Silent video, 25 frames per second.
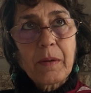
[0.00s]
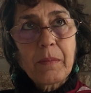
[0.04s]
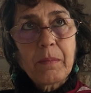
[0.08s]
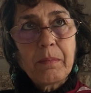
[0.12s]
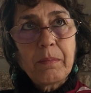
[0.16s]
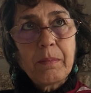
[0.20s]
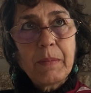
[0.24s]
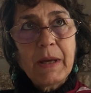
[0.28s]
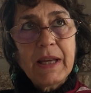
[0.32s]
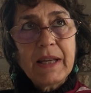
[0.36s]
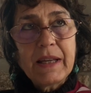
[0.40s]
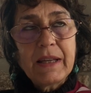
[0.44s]

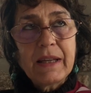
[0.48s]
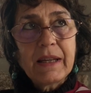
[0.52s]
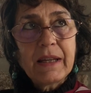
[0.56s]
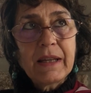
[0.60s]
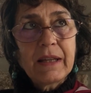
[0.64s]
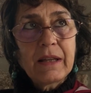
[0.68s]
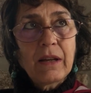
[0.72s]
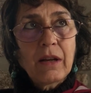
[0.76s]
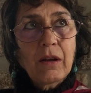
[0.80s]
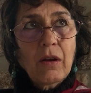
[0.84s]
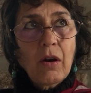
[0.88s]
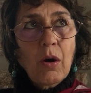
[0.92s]

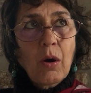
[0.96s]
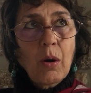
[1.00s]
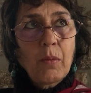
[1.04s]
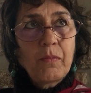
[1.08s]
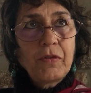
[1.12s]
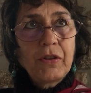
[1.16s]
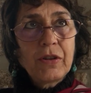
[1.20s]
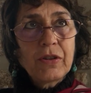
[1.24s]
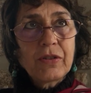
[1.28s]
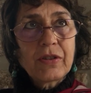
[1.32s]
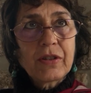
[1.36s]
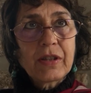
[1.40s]
making,
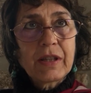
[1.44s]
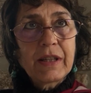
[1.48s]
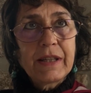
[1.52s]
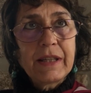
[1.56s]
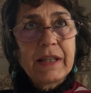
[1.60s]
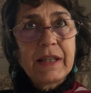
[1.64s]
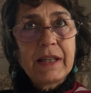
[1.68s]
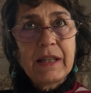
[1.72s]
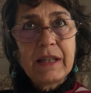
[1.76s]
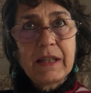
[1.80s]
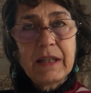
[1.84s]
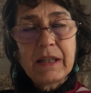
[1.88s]

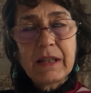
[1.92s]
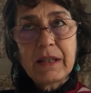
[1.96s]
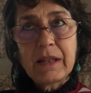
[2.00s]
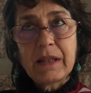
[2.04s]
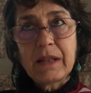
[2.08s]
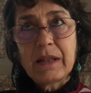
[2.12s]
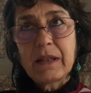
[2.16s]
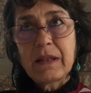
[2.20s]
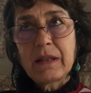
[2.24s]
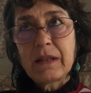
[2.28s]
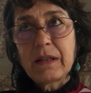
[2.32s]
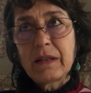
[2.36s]
obviously,
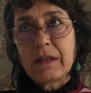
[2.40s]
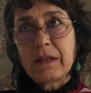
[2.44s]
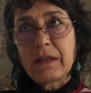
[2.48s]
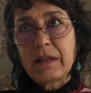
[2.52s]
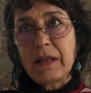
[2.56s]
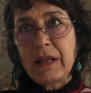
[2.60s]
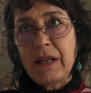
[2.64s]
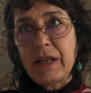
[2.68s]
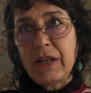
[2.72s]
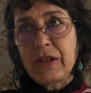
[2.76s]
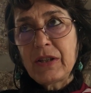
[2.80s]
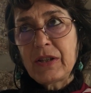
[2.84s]

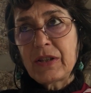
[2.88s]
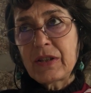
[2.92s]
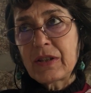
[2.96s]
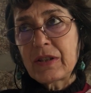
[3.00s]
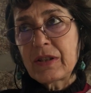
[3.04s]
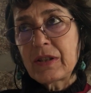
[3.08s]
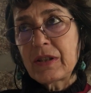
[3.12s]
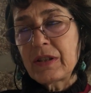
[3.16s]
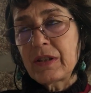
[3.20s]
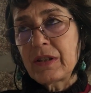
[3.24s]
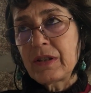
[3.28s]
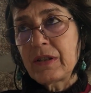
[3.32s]

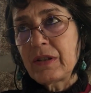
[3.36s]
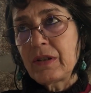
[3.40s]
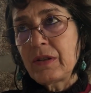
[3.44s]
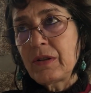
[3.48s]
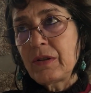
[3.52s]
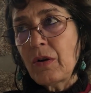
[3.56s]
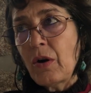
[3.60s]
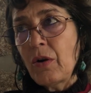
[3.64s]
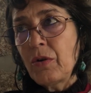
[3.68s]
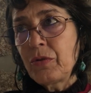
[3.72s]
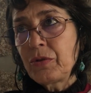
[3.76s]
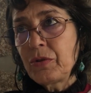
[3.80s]
his
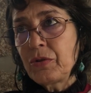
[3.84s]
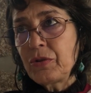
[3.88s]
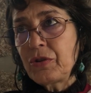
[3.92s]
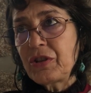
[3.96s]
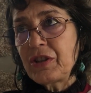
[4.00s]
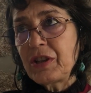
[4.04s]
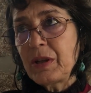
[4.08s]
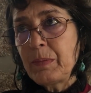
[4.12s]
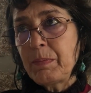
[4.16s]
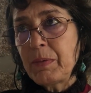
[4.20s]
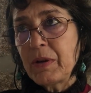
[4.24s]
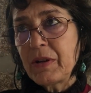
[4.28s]

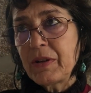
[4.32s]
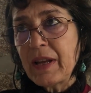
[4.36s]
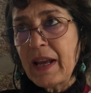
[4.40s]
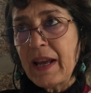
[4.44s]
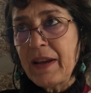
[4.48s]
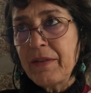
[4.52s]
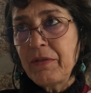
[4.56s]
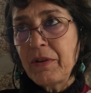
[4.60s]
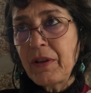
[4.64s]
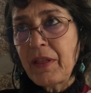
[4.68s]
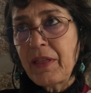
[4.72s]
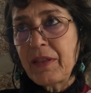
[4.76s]
ownership on
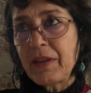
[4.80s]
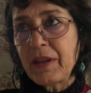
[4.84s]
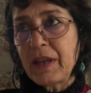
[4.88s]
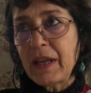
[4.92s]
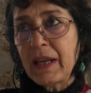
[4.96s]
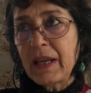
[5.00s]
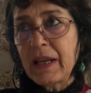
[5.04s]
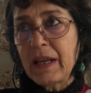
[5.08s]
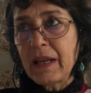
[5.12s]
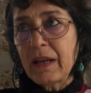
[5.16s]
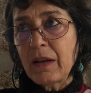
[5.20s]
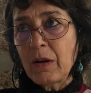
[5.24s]

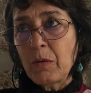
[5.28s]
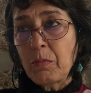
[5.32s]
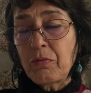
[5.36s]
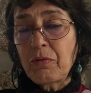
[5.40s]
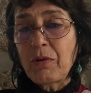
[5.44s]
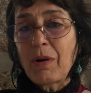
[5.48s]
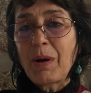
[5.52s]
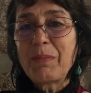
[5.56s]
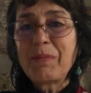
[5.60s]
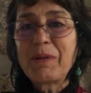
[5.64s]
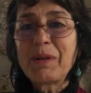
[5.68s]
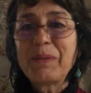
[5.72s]
everything a
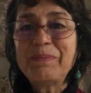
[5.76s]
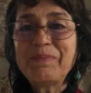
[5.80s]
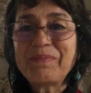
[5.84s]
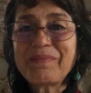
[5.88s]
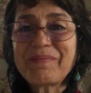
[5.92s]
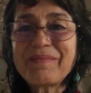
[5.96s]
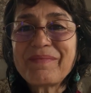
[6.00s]
problem.